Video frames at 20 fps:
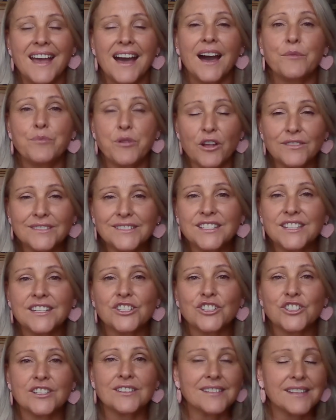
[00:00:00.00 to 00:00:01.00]

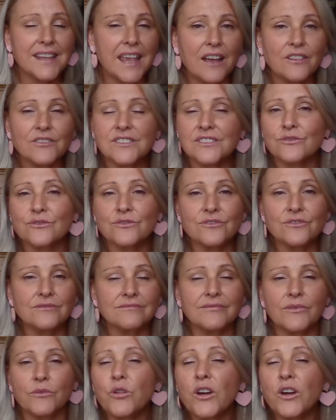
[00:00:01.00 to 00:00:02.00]
politicians,
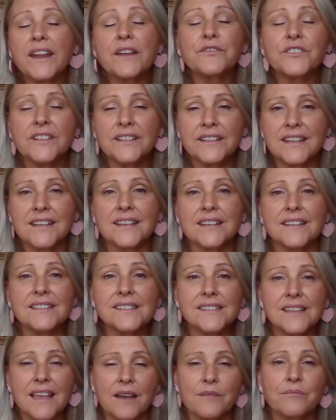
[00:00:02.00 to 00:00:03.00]
council, whatever it
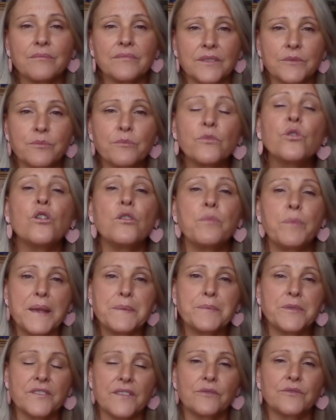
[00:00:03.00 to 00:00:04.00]
is, the more
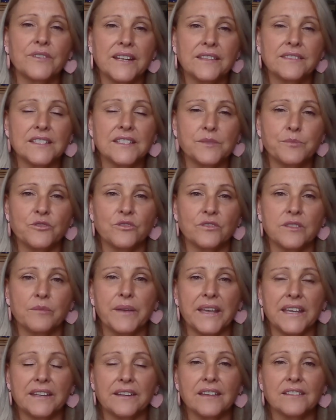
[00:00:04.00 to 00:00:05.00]
people that read this book, the
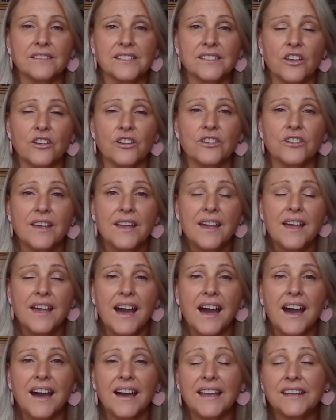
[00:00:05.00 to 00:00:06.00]
better. So,
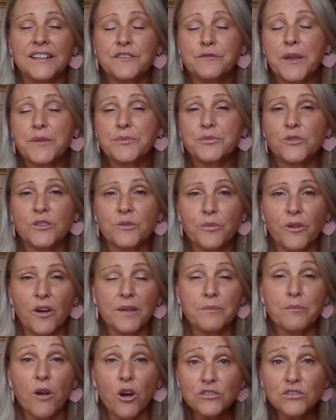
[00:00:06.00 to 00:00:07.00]
and if people want to
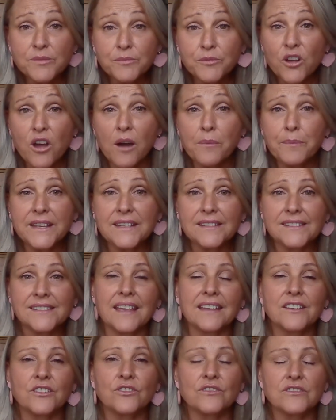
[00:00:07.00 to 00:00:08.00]
buy multiple copies,
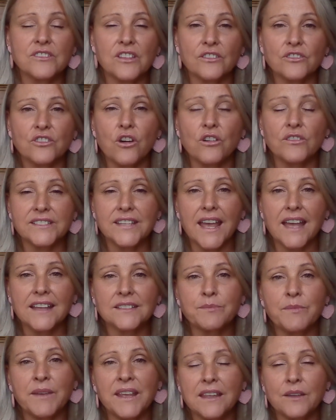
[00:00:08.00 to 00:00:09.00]
they can also
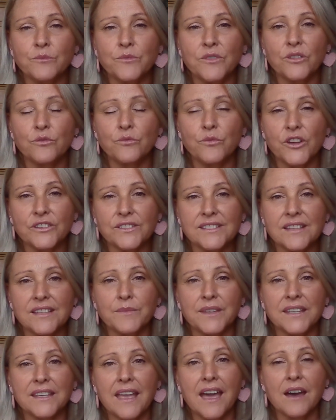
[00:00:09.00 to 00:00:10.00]
contact me and we'll work
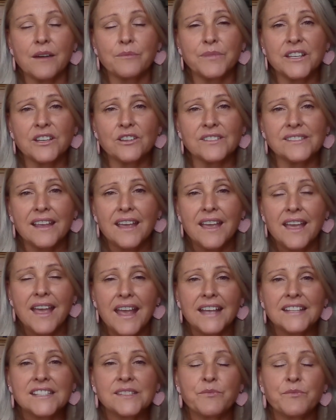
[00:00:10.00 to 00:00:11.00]
something out, because
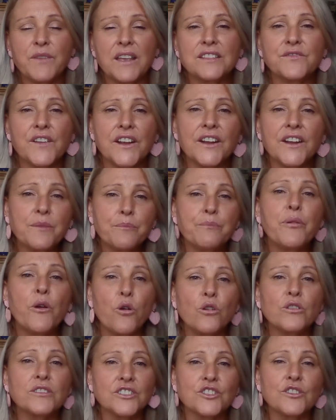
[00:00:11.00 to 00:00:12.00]
it's very
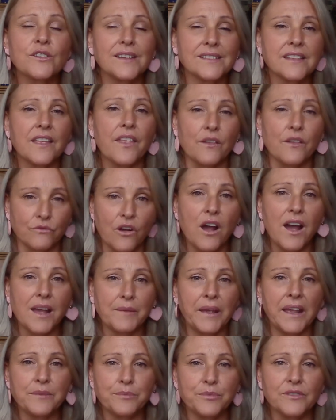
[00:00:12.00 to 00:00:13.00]
important to us that the right
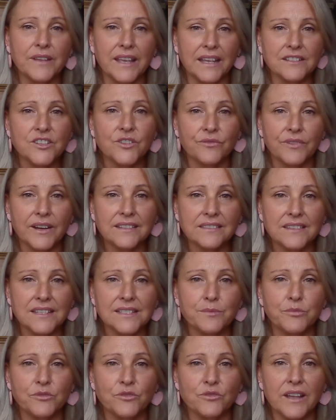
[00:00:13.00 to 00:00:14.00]
people get to read
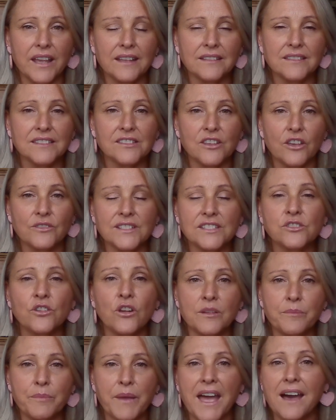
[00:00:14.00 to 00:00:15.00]
this book. And so it's
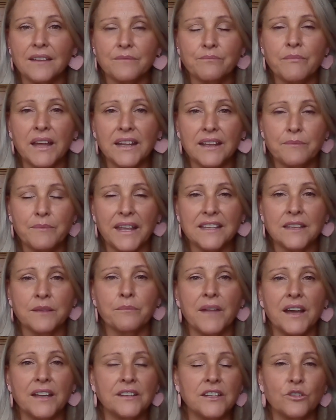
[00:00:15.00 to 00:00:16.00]
not about making
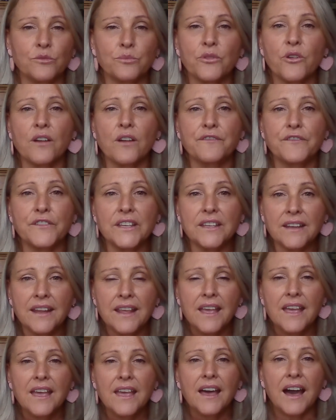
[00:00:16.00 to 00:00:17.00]
money or profit.
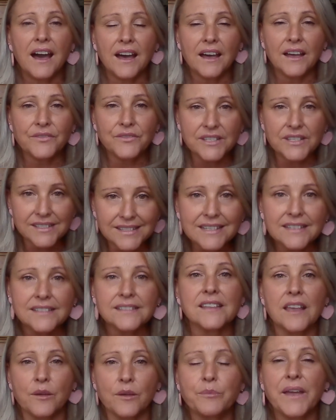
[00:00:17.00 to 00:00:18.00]
This
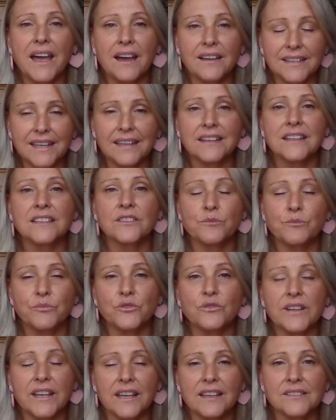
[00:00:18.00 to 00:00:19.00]
is about getting the
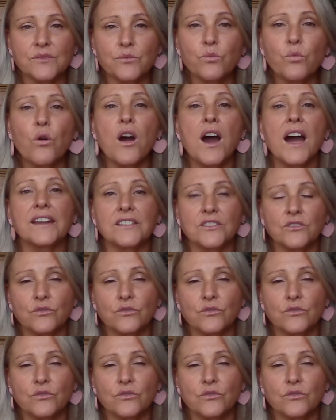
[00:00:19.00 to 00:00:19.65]
book as wide an